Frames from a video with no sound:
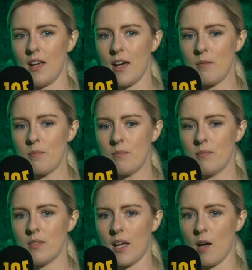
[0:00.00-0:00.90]
um,
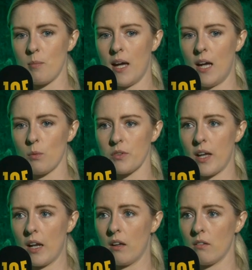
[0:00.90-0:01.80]
the campaign was
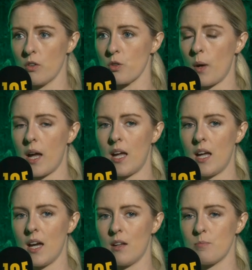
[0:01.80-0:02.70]
getting
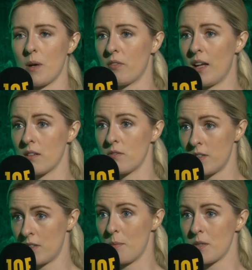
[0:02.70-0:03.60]
underway and Beverley had
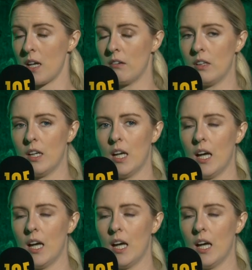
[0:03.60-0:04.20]
stepped down.